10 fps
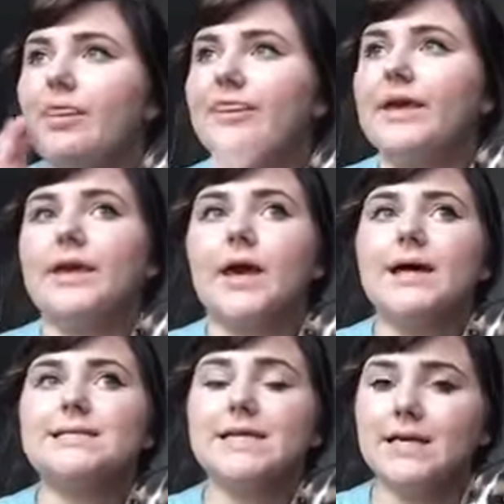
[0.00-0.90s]

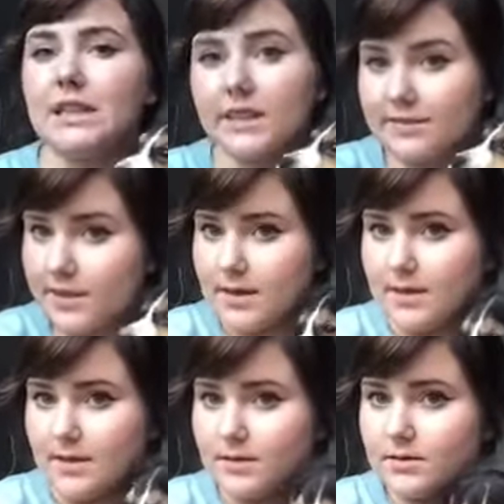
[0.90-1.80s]
10th
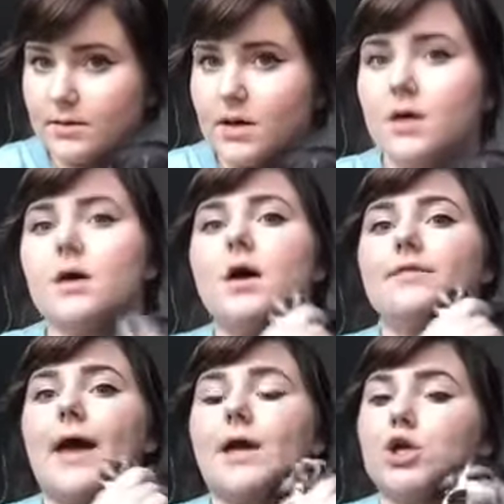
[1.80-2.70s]
thing
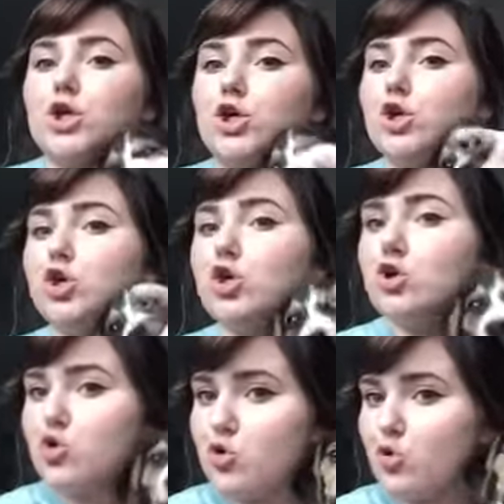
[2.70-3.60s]
that
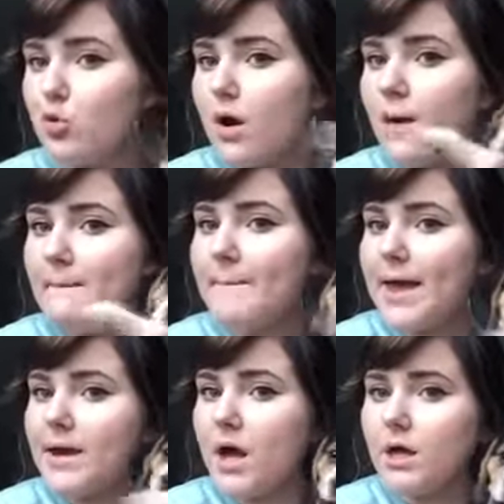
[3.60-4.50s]
you
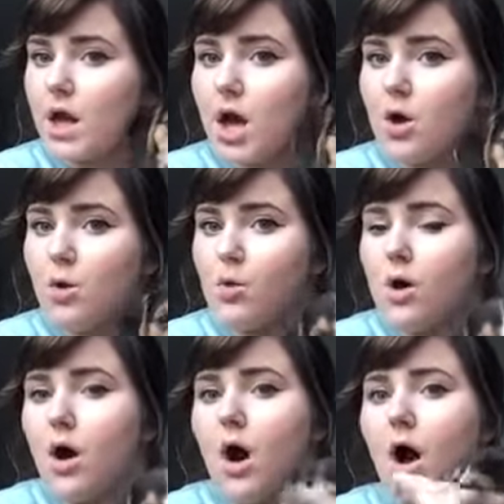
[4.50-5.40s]
may not know
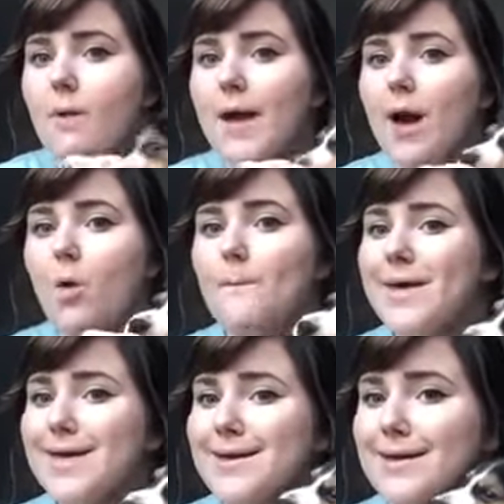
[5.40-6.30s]
about
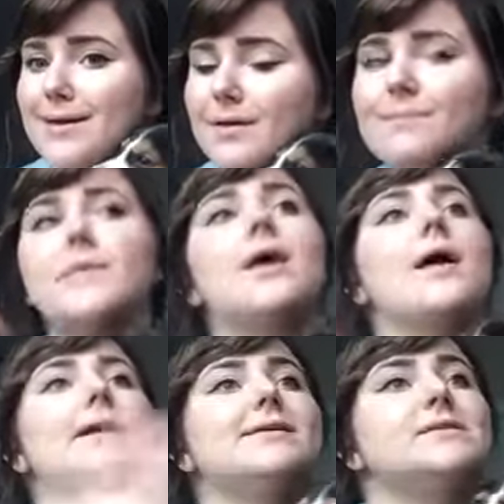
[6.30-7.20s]
me
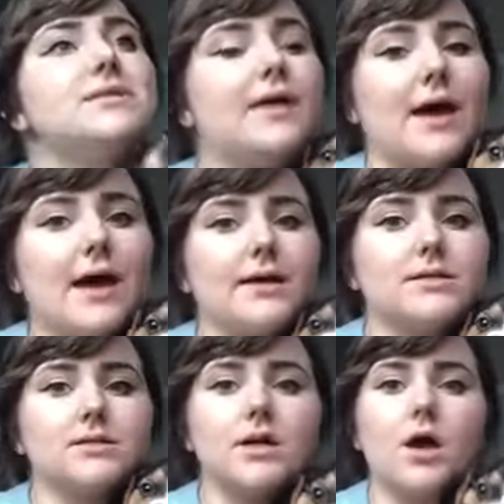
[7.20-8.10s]
is
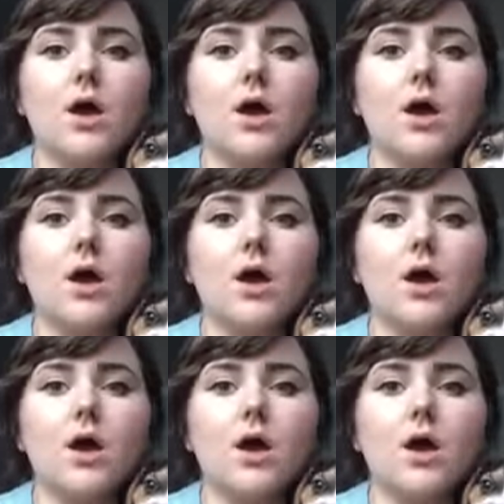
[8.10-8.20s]
that